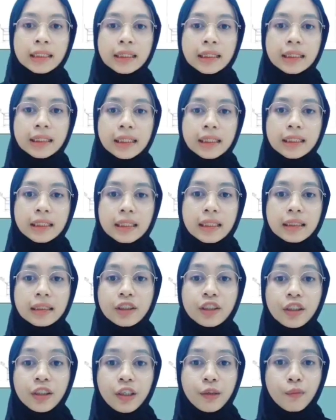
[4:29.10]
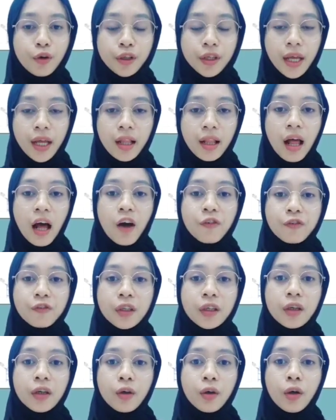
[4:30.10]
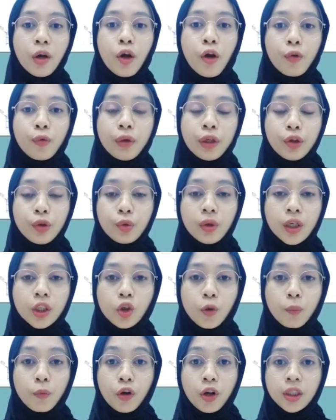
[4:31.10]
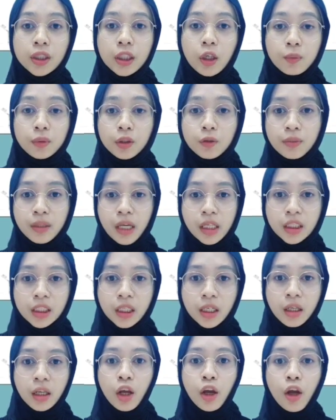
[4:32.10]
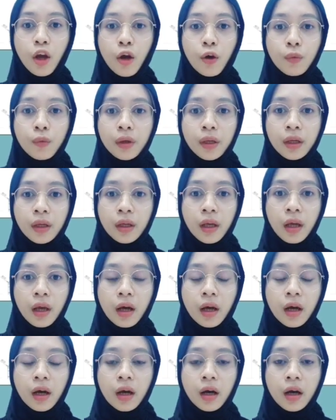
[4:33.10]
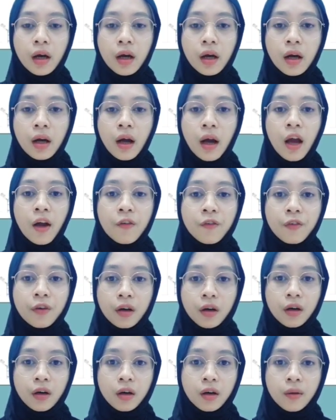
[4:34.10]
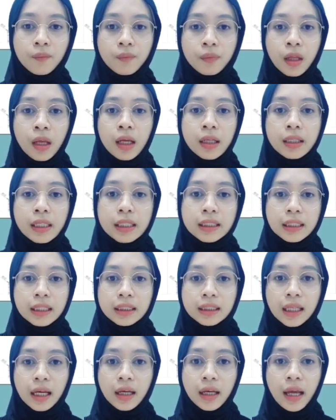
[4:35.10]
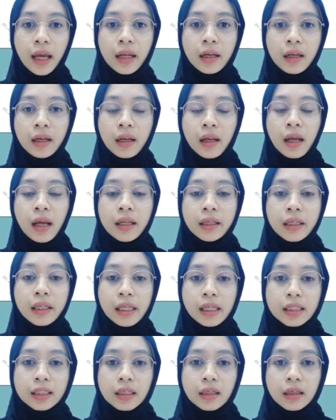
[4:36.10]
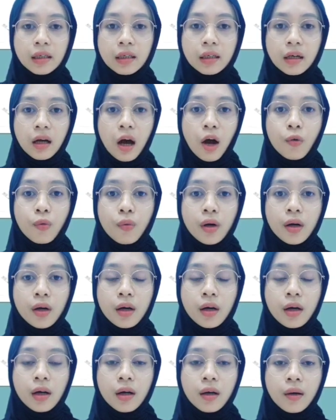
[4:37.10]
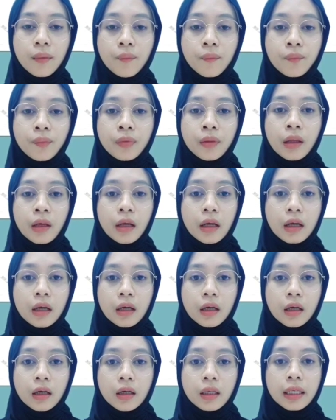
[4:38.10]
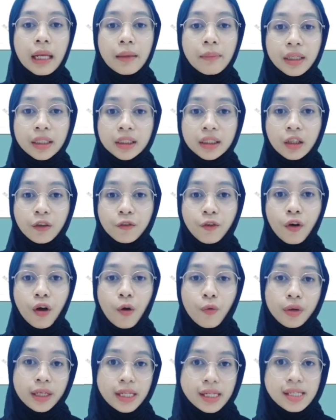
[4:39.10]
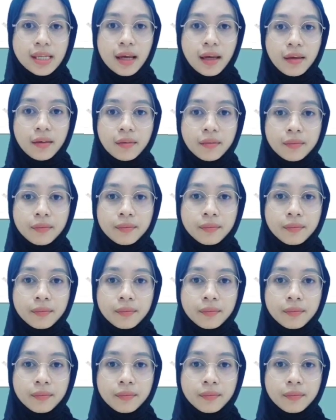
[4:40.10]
This is a 3D model after we do a topology optimization. We have this design, and this is our dimension for our design.